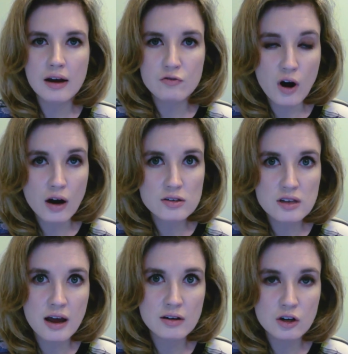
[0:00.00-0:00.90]
Fox
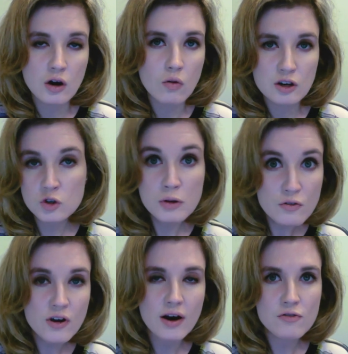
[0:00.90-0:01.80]
then, you know, to be
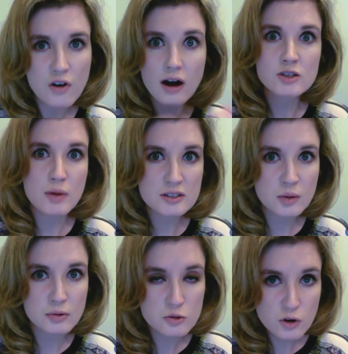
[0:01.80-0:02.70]
fair, Fox messed
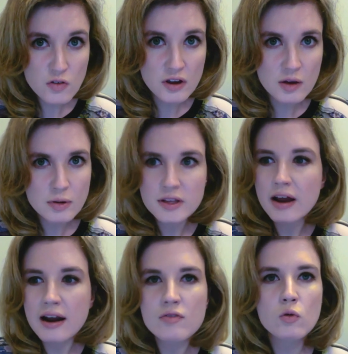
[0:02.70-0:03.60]
up his movie, but
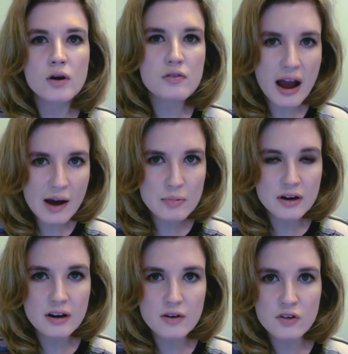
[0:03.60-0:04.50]
that never would have
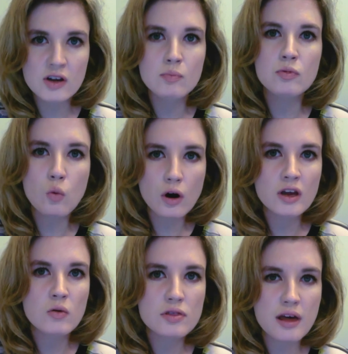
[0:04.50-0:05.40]
happened if he had been
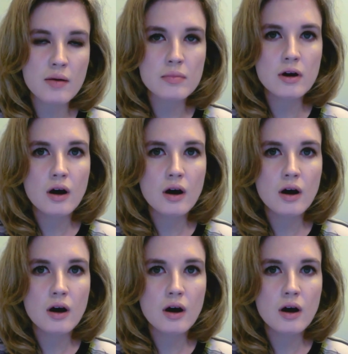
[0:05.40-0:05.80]
working with them